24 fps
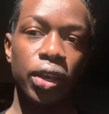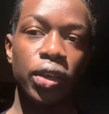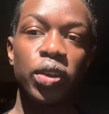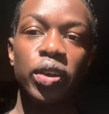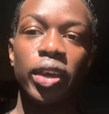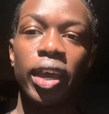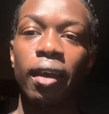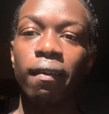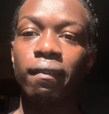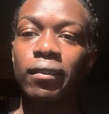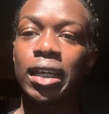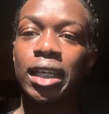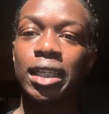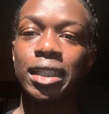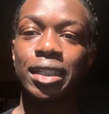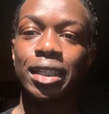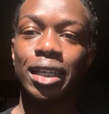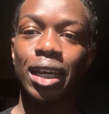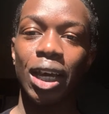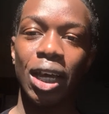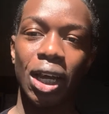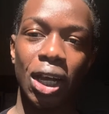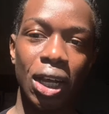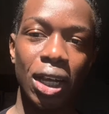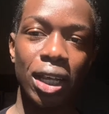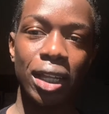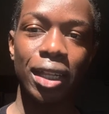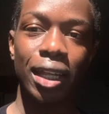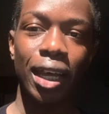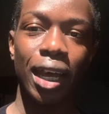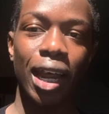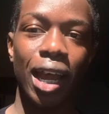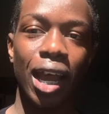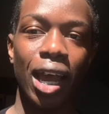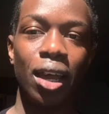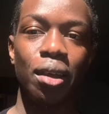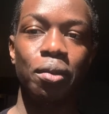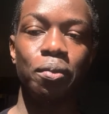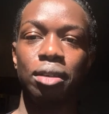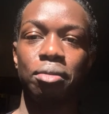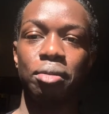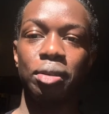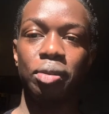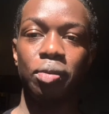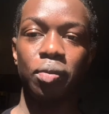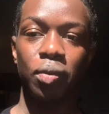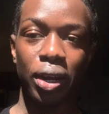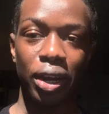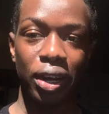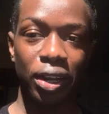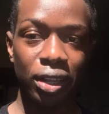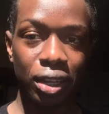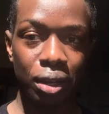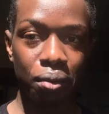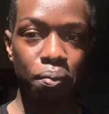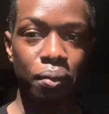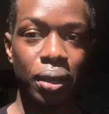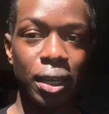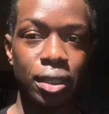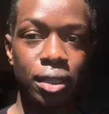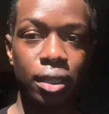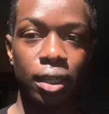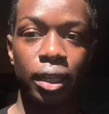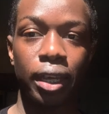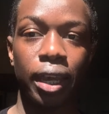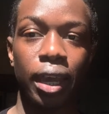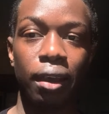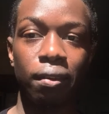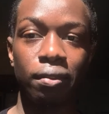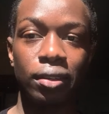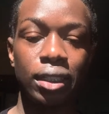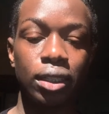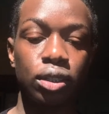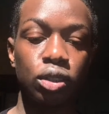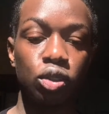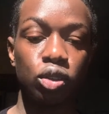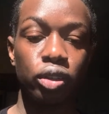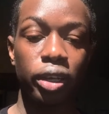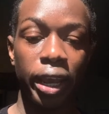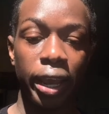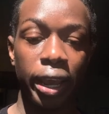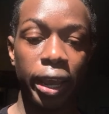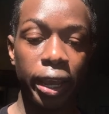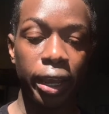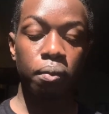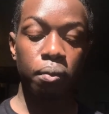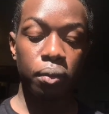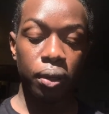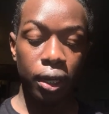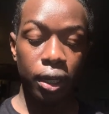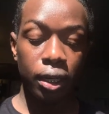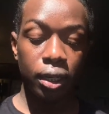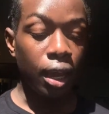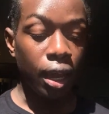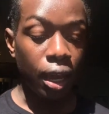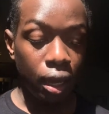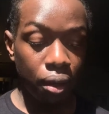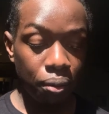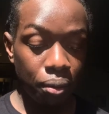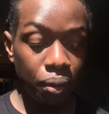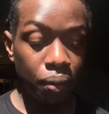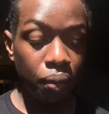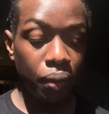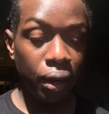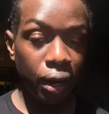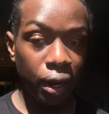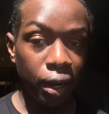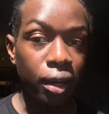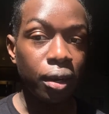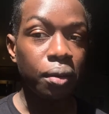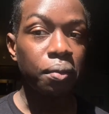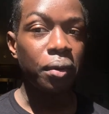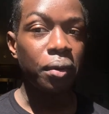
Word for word: You can't really tell that I be wearing them basically every single day, but I be wearing them